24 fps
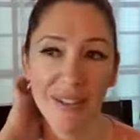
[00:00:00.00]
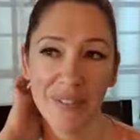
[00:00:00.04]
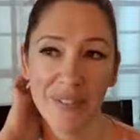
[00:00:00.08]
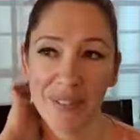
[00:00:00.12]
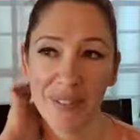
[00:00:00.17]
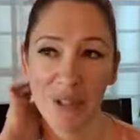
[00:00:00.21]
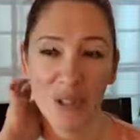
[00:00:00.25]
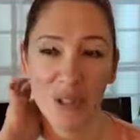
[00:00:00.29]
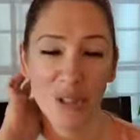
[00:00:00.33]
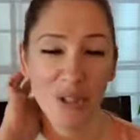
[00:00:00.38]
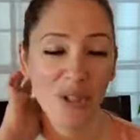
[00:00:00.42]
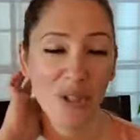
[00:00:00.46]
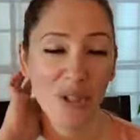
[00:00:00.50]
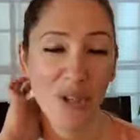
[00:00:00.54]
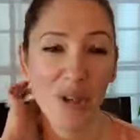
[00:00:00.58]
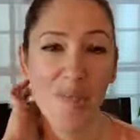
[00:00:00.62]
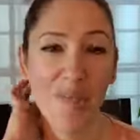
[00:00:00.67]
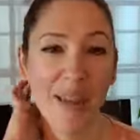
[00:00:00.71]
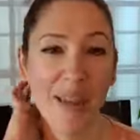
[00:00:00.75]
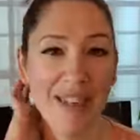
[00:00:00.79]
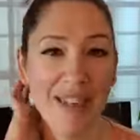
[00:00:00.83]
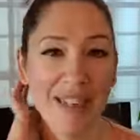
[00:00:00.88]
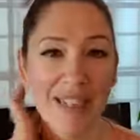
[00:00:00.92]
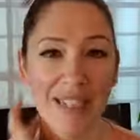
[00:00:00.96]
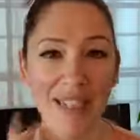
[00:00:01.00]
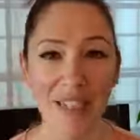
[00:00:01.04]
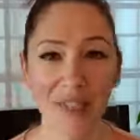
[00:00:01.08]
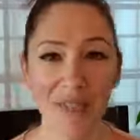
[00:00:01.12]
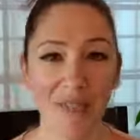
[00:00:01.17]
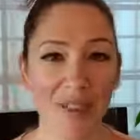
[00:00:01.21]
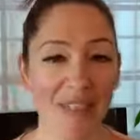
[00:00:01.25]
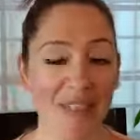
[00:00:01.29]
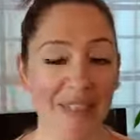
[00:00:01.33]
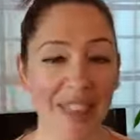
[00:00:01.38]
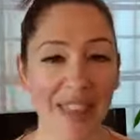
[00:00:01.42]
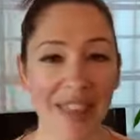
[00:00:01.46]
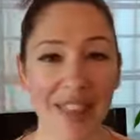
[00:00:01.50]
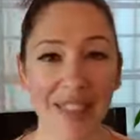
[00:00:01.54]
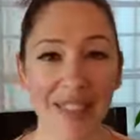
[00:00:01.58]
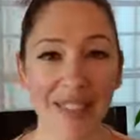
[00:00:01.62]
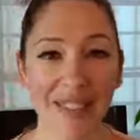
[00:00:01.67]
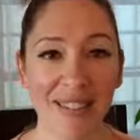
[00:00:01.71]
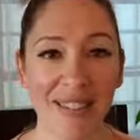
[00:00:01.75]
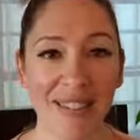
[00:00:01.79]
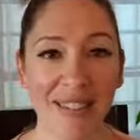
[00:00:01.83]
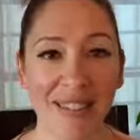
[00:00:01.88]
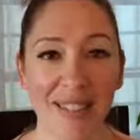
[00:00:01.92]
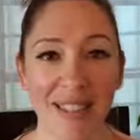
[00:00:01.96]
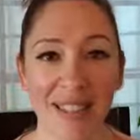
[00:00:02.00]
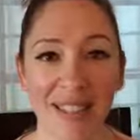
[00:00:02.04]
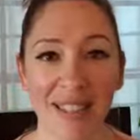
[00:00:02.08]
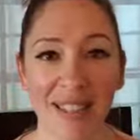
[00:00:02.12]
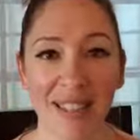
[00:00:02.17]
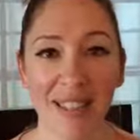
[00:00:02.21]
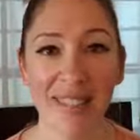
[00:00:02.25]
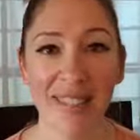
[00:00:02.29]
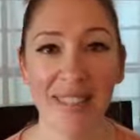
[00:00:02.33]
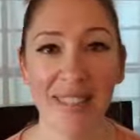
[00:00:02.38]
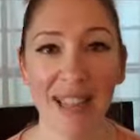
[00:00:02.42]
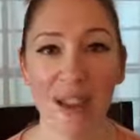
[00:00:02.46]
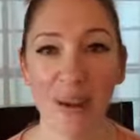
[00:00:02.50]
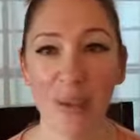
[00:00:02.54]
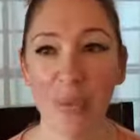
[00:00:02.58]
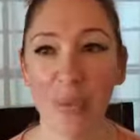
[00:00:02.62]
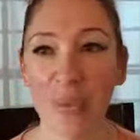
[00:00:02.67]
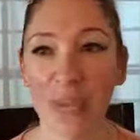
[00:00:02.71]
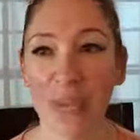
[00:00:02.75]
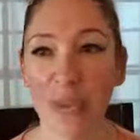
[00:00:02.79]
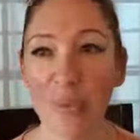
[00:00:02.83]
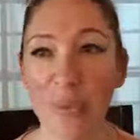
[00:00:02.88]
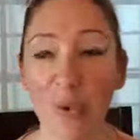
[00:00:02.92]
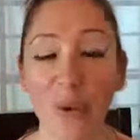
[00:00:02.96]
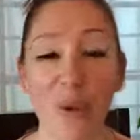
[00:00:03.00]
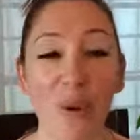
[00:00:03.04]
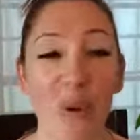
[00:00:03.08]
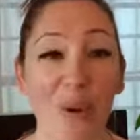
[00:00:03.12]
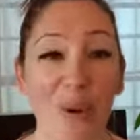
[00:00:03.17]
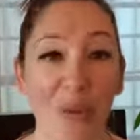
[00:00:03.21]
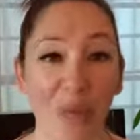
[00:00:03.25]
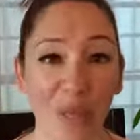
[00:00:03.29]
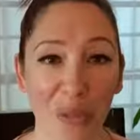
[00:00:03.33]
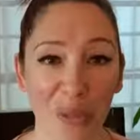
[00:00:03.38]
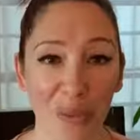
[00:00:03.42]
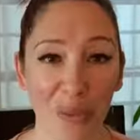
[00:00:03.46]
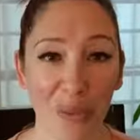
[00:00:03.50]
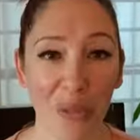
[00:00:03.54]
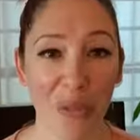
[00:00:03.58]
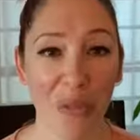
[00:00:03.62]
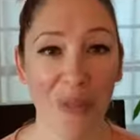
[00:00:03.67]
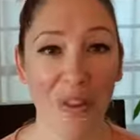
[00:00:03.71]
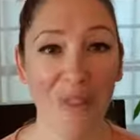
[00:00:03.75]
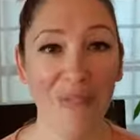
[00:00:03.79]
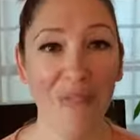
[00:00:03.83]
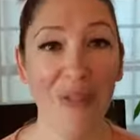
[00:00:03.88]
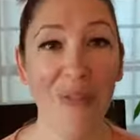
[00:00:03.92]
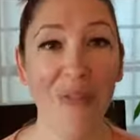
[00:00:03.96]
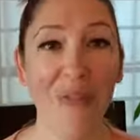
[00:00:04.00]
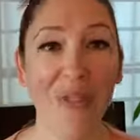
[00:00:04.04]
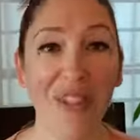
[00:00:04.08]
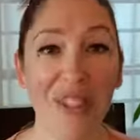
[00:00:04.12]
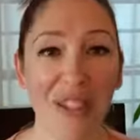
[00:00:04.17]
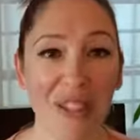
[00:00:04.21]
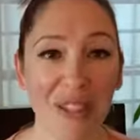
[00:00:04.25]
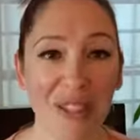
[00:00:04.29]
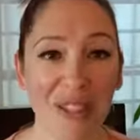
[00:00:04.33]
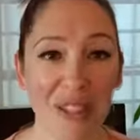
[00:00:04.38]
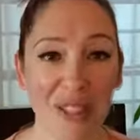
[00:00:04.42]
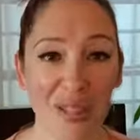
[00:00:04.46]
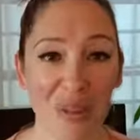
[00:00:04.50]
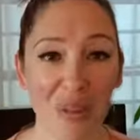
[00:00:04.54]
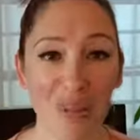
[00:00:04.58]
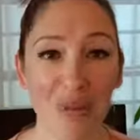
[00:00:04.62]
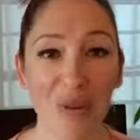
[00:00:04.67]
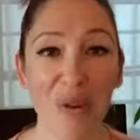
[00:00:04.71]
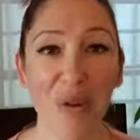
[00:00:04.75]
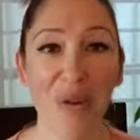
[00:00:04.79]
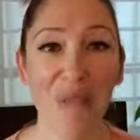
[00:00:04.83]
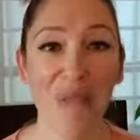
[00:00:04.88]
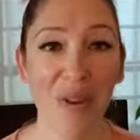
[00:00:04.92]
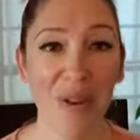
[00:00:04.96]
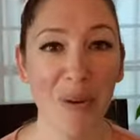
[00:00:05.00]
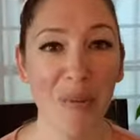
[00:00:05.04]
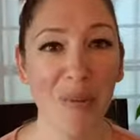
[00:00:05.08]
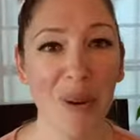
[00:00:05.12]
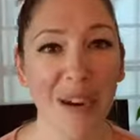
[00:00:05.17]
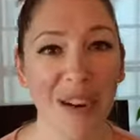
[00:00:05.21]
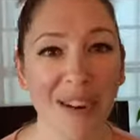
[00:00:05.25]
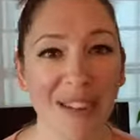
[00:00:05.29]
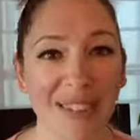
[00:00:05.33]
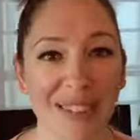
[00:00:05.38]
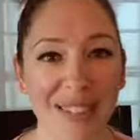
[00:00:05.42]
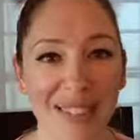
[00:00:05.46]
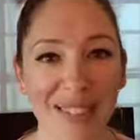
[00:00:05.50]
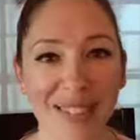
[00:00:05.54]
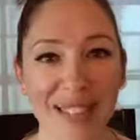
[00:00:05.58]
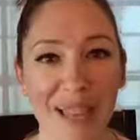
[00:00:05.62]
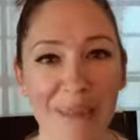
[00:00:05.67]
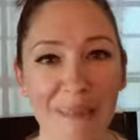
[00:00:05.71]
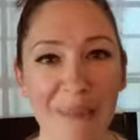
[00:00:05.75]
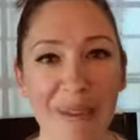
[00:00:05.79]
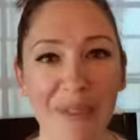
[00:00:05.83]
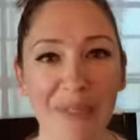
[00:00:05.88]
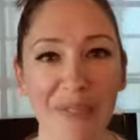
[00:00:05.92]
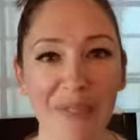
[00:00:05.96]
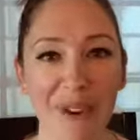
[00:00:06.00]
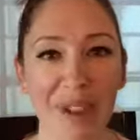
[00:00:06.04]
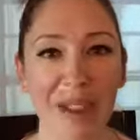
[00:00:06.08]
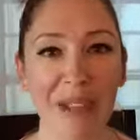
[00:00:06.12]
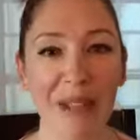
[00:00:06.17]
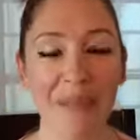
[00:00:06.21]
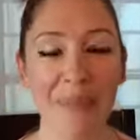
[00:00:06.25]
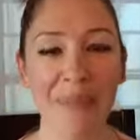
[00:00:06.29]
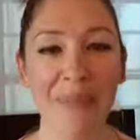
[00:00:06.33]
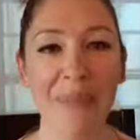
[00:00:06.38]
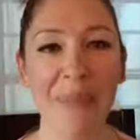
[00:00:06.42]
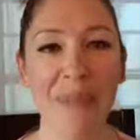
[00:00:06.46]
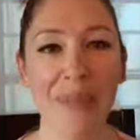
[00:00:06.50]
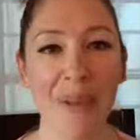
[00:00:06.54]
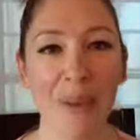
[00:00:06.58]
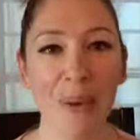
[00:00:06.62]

there's so many different things that we will go through. And if you really look at the root of it, where is this coming from?